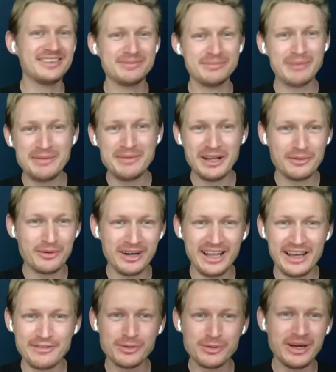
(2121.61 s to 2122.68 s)
Maybe they were
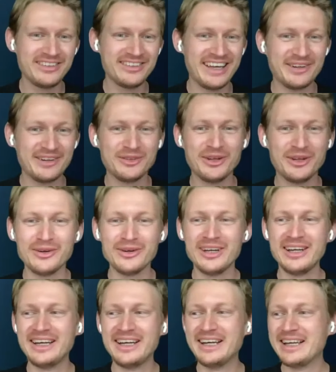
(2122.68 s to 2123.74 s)
life quakes, I don't know.
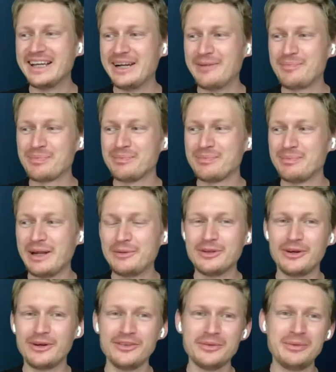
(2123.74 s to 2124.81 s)
But I would
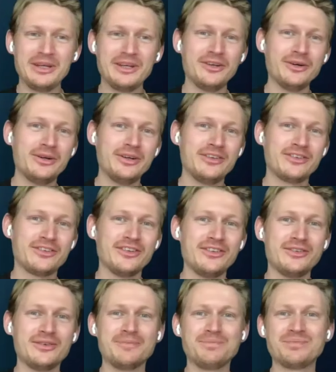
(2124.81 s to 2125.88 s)
also be curious, just
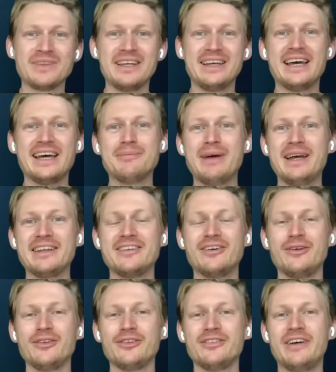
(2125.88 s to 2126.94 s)
to again make it
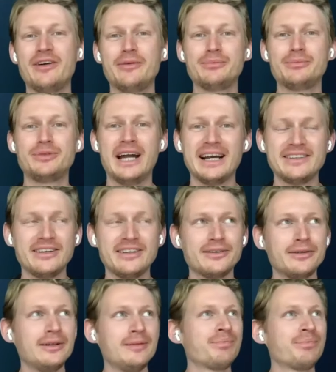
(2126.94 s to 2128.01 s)
also very
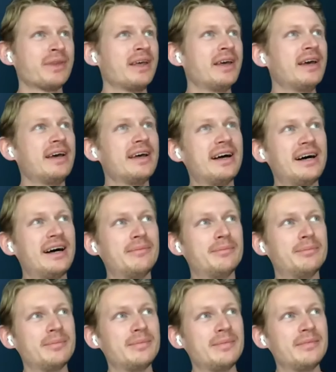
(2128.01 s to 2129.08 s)
practical.
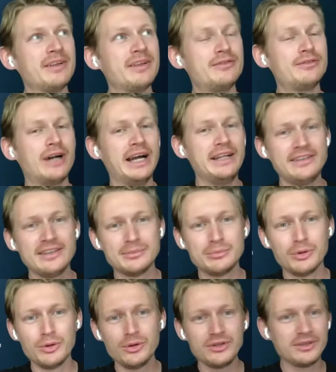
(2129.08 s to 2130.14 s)
Writing a
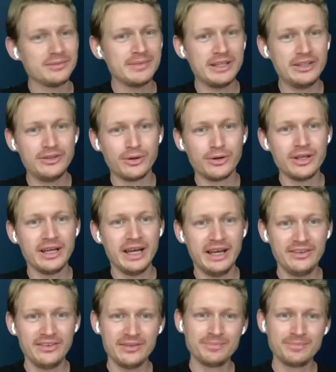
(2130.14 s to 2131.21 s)
book, in your
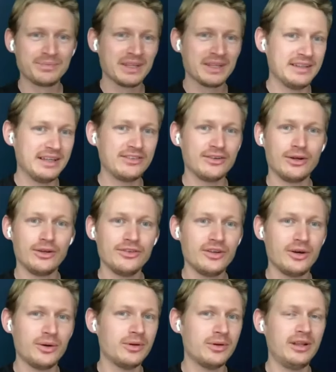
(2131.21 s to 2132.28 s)
case, that's
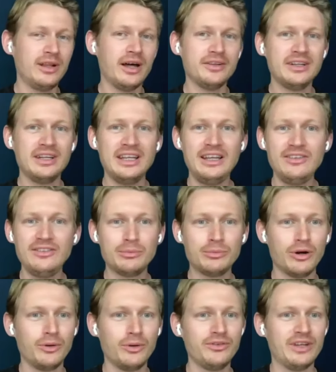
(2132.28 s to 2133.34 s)
also not an easy
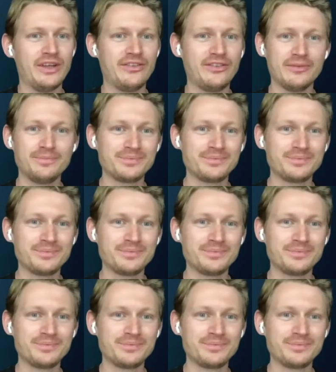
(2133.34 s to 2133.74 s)
process.